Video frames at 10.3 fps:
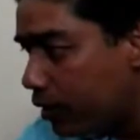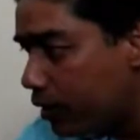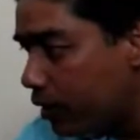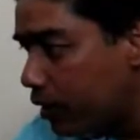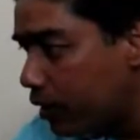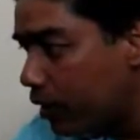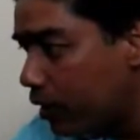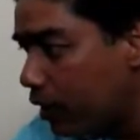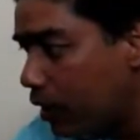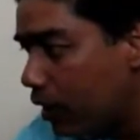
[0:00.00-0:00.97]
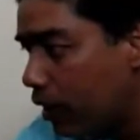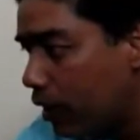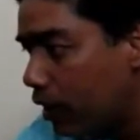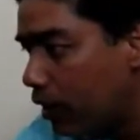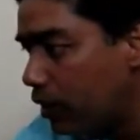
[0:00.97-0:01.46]
Yeah,
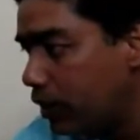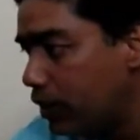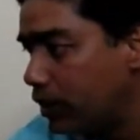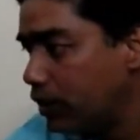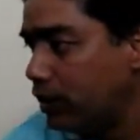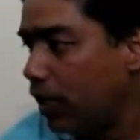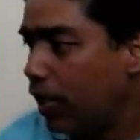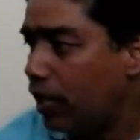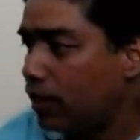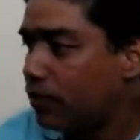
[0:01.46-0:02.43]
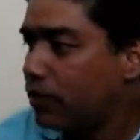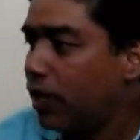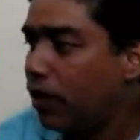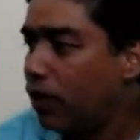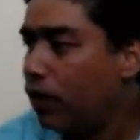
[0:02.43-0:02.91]
now
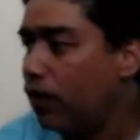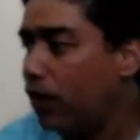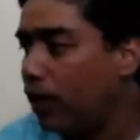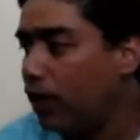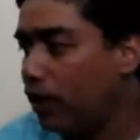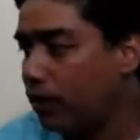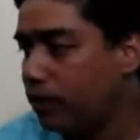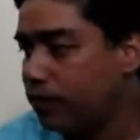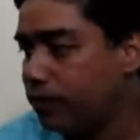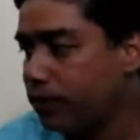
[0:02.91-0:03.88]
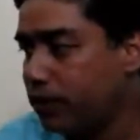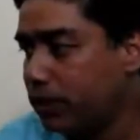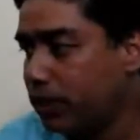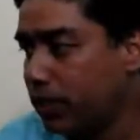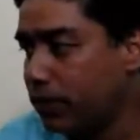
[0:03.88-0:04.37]
there is a question
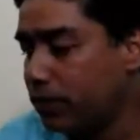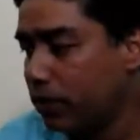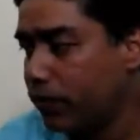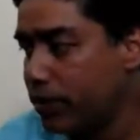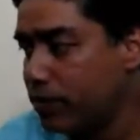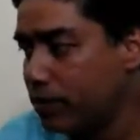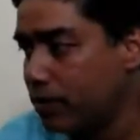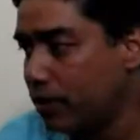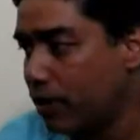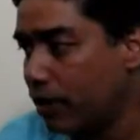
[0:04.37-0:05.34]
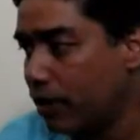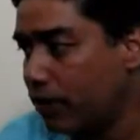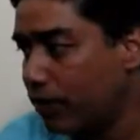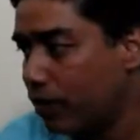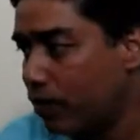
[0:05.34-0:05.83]
from
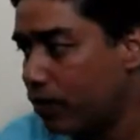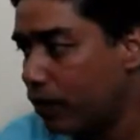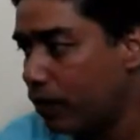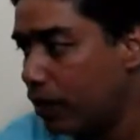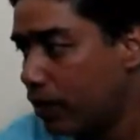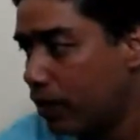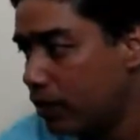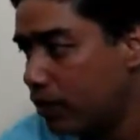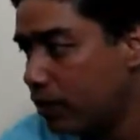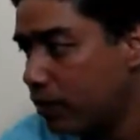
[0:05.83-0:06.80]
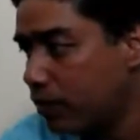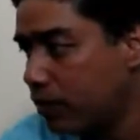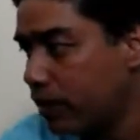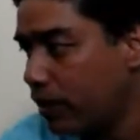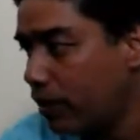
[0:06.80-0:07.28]
Sandeep,
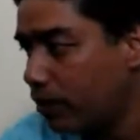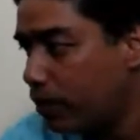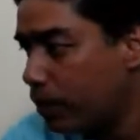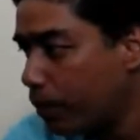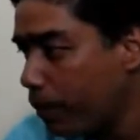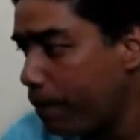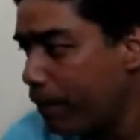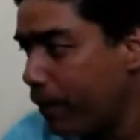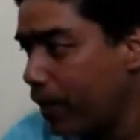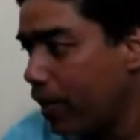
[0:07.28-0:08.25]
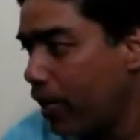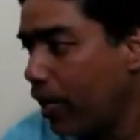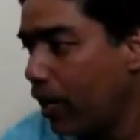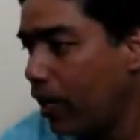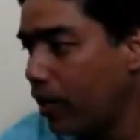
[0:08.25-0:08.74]
and he wants to know
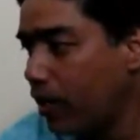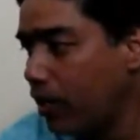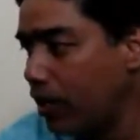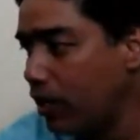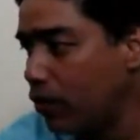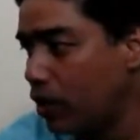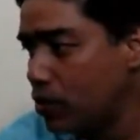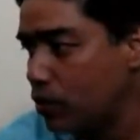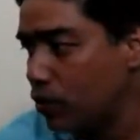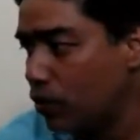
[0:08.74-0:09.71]
how can I detect